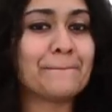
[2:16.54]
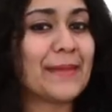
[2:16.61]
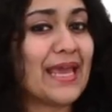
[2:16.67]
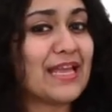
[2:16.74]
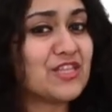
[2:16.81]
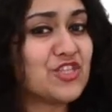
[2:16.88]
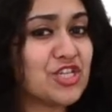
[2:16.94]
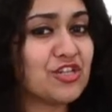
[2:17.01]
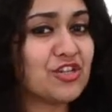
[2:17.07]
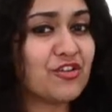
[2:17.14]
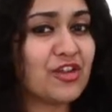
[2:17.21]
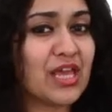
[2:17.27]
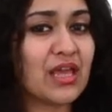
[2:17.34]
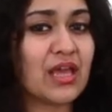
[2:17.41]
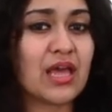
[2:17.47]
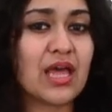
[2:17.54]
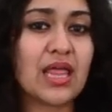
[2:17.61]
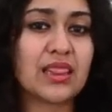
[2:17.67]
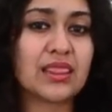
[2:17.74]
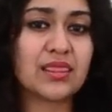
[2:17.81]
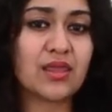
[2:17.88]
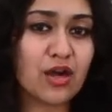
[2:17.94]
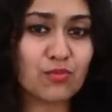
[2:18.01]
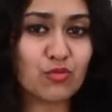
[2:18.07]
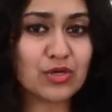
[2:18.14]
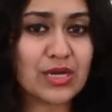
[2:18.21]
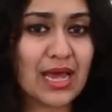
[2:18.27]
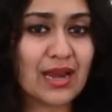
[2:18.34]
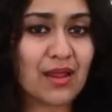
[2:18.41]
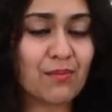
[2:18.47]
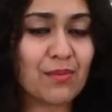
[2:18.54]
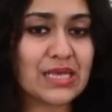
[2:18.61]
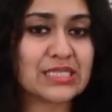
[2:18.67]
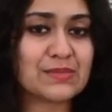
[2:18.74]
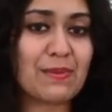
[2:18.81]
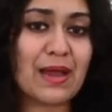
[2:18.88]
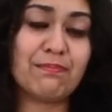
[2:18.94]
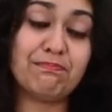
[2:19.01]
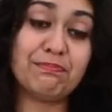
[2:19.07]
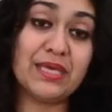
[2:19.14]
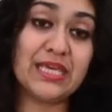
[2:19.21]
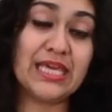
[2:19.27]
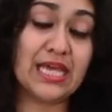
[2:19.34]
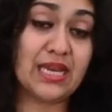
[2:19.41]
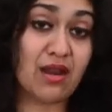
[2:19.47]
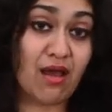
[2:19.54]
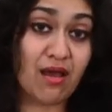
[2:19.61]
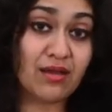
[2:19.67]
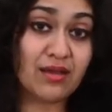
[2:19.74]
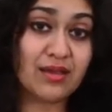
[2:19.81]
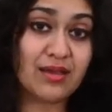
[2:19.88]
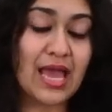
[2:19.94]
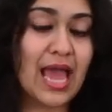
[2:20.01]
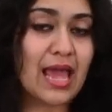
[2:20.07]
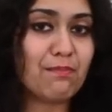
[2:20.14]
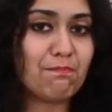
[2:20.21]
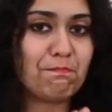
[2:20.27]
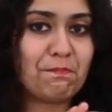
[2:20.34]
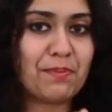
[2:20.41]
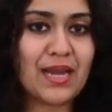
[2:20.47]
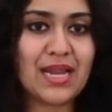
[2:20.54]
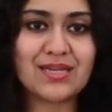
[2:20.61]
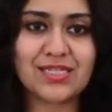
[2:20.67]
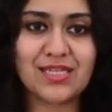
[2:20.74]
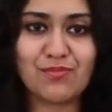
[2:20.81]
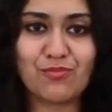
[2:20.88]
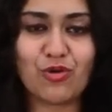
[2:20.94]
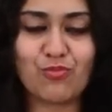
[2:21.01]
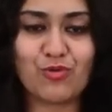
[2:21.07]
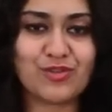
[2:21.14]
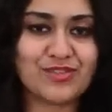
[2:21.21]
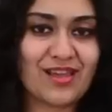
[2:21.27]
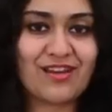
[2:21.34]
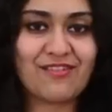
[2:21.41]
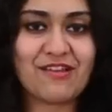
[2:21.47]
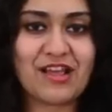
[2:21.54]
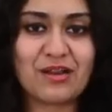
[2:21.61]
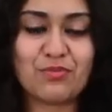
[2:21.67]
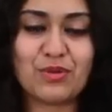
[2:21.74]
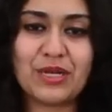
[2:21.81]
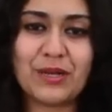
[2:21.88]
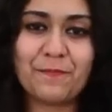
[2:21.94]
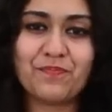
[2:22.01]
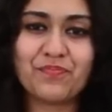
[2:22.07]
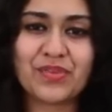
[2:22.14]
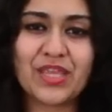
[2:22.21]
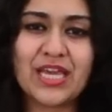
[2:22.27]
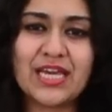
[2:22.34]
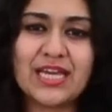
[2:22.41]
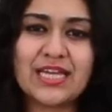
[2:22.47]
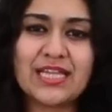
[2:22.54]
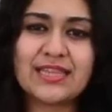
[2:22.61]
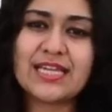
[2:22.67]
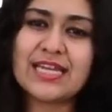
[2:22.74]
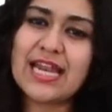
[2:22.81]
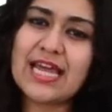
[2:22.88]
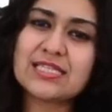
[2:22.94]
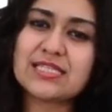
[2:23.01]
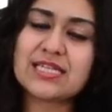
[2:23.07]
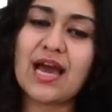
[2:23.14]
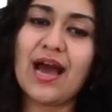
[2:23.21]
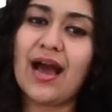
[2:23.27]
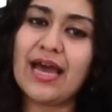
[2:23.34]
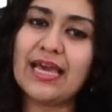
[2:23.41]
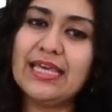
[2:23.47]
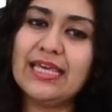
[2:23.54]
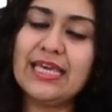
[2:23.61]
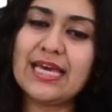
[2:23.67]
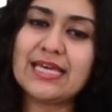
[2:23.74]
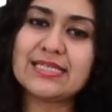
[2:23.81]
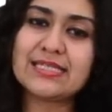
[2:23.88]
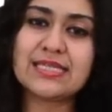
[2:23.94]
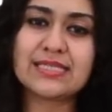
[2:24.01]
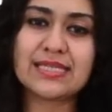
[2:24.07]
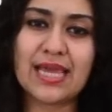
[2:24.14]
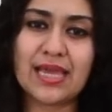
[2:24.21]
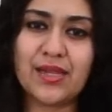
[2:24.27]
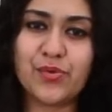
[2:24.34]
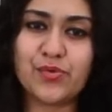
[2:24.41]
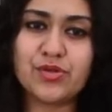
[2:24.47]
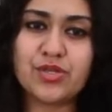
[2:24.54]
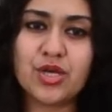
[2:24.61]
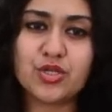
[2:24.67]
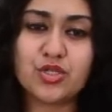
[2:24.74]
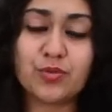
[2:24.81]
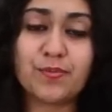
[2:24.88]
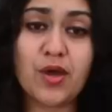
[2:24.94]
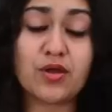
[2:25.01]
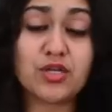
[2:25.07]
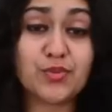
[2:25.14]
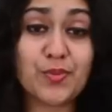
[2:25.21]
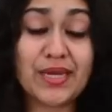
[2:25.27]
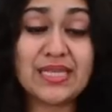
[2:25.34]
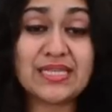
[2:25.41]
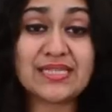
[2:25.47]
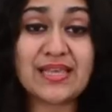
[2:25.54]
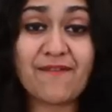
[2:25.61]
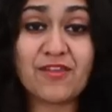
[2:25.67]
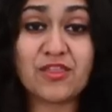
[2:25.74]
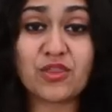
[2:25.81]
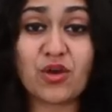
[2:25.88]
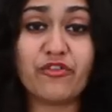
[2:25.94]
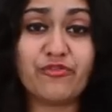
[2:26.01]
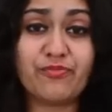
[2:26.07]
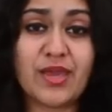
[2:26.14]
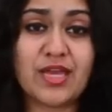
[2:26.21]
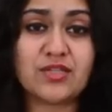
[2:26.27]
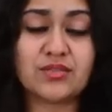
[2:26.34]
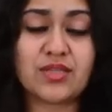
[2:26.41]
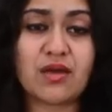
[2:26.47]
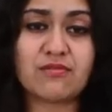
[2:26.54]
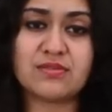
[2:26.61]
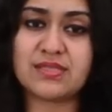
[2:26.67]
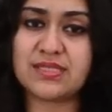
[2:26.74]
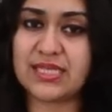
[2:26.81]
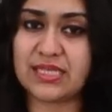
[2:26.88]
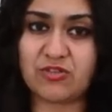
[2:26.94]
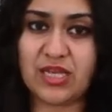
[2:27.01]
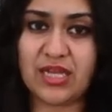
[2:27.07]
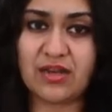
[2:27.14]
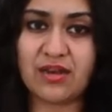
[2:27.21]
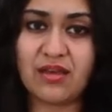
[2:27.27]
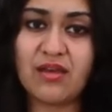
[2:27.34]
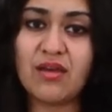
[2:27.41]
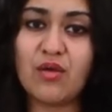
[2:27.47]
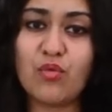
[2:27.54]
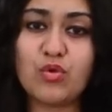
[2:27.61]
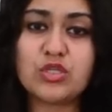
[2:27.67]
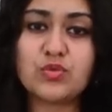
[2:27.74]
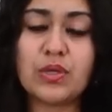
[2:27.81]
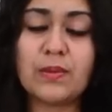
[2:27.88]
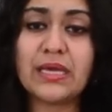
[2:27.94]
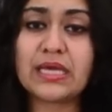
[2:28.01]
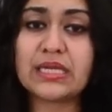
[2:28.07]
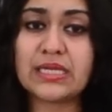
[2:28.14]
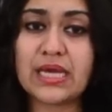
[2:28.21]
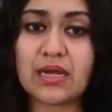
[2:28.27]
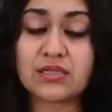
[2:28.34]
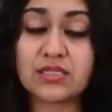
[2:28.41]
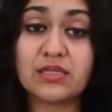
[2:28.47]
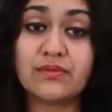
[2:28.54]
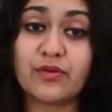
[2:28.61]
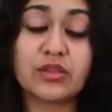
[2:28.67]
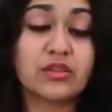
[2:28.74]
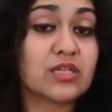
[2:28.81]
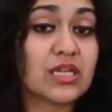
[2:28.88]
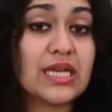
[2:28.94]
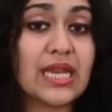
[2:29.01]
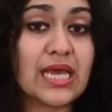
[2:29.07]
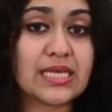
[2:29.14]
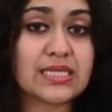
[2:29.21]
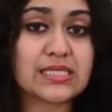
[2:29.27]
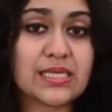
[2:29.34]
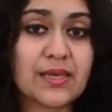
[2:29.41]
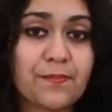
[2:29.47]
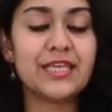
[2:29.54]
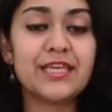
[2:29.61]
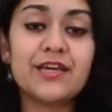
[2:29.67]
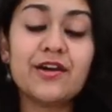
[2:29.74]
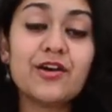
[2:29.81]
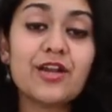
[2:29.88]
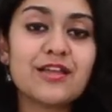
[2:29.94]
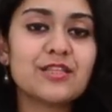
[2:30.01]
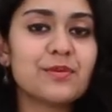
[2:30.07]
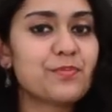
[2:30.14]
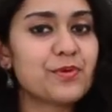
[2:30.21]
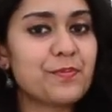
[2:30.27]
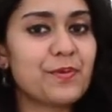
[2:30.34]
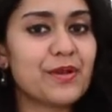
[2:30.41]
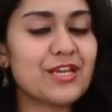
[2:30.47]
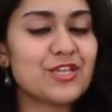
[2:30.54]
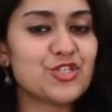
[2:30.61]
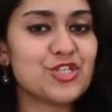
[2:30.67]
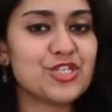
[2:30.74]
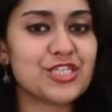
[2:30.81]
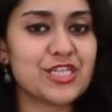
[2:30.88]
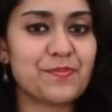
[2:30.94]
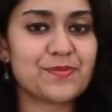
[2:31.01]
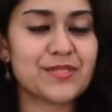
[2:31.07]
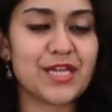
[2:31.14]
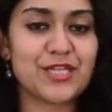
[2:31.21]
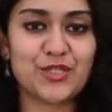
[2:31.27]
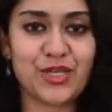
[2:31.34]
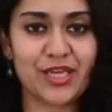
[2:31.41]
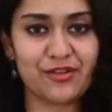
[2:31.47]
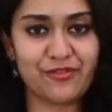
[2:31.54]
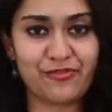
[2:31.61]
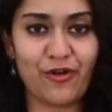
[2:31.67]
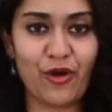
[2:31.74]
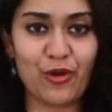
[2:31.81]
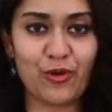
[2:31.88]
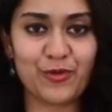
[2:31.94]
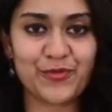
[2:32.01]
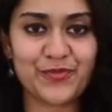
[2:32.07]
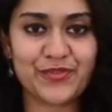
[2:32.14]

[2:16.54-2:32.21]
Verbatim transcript: Engineering Thermodynamics by P K Nag, and plenty more books are available. The next I E S is scheduled to be on twenty-seventh of May two thousand sixteen, which will be conducted for three days. Here are the preparation tips that you can follow.